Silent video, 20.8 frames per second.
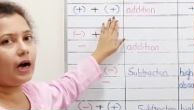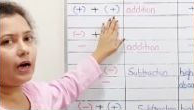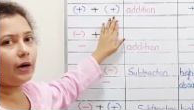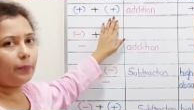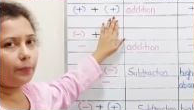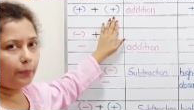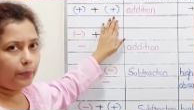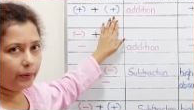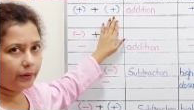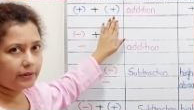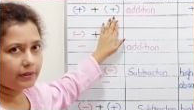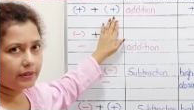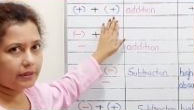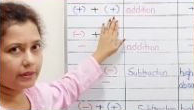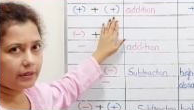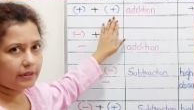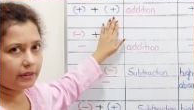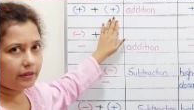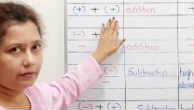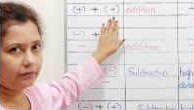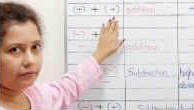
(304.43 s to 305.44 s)
are
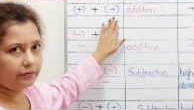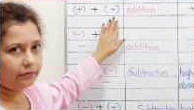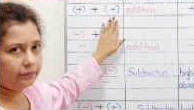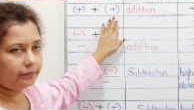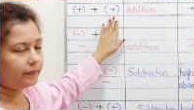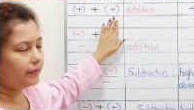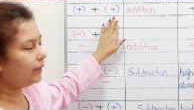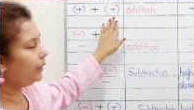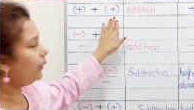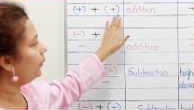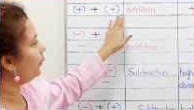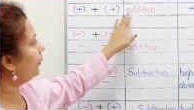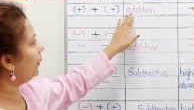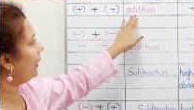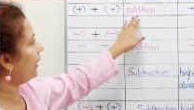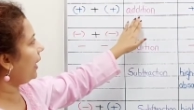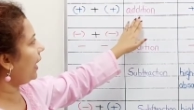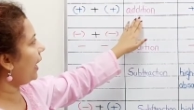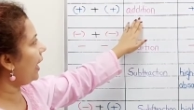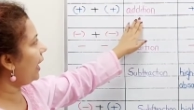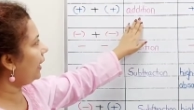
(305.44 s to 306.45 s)
positive,
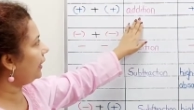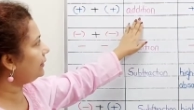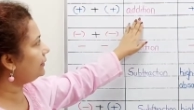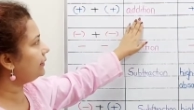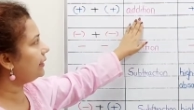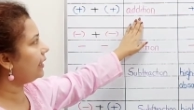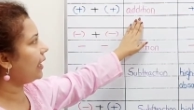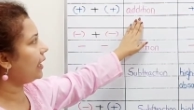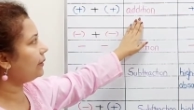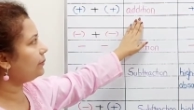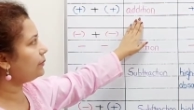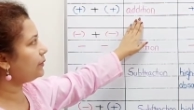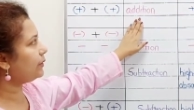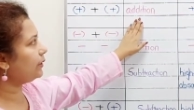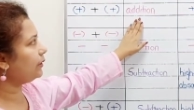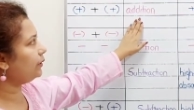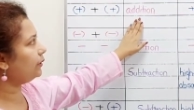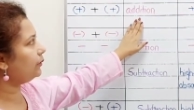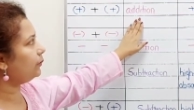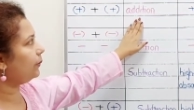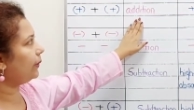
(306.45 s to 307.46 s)
we add the
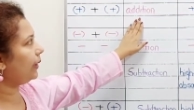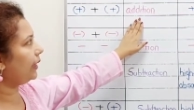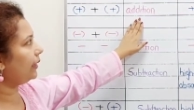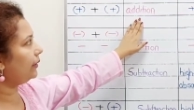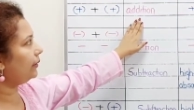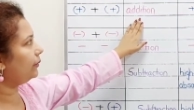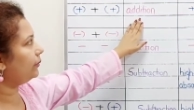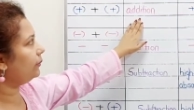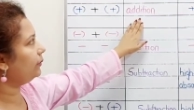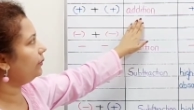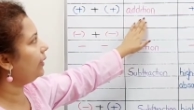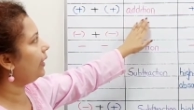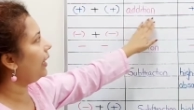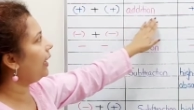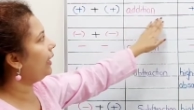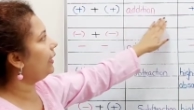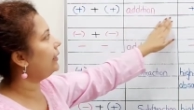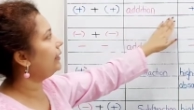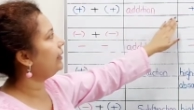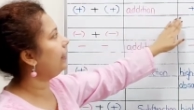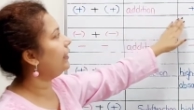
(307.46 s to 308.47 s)
absolute value
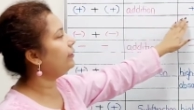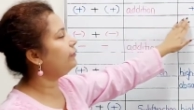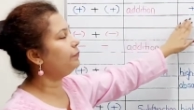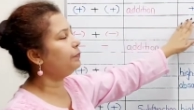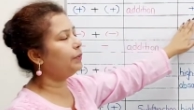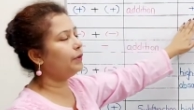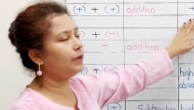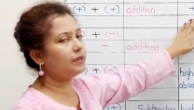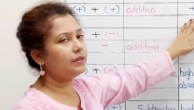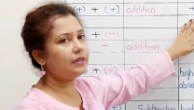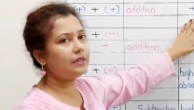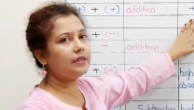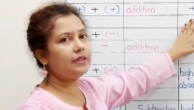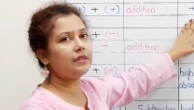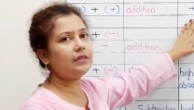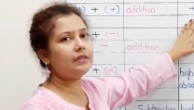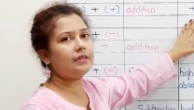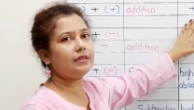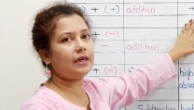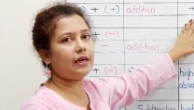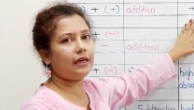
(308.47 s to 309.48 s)
and give
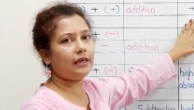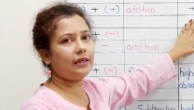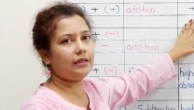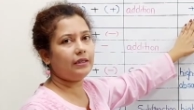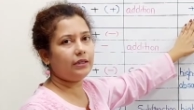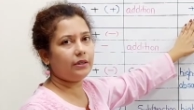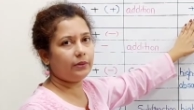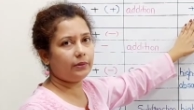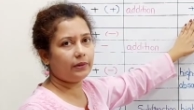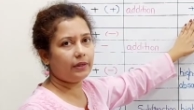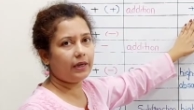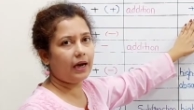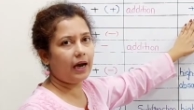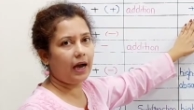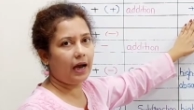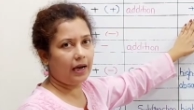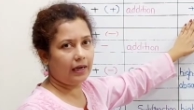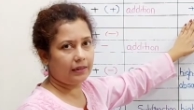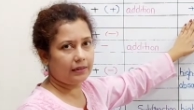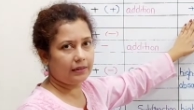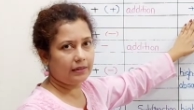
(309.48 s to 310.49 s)
positive sign to the
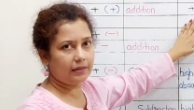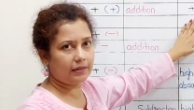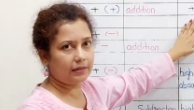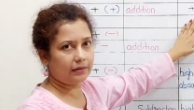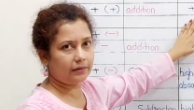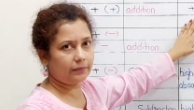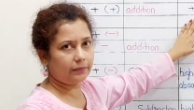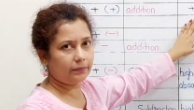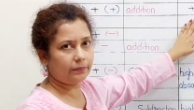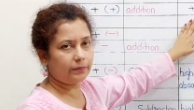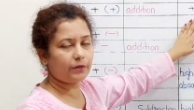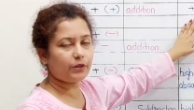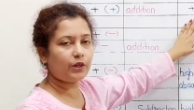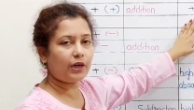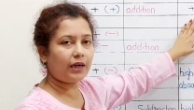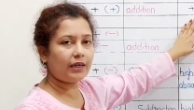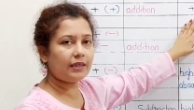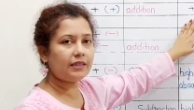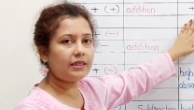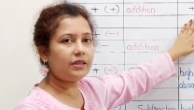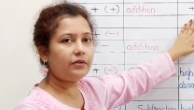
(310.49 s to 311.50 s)
answer. So
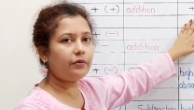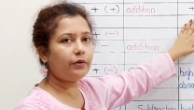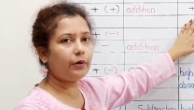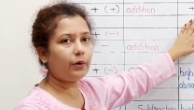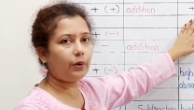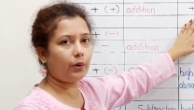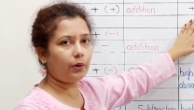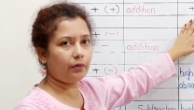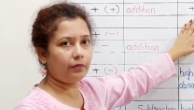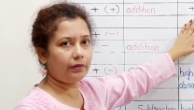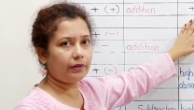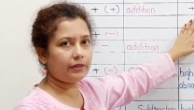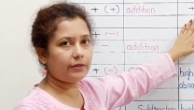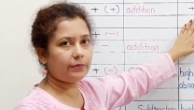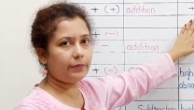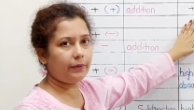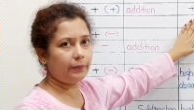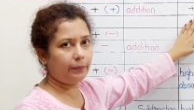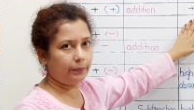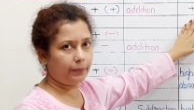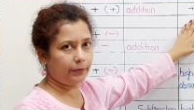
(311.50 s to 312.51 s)
answer will always
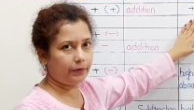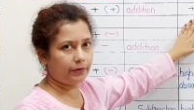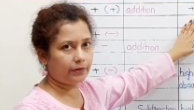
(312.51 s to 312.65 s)
be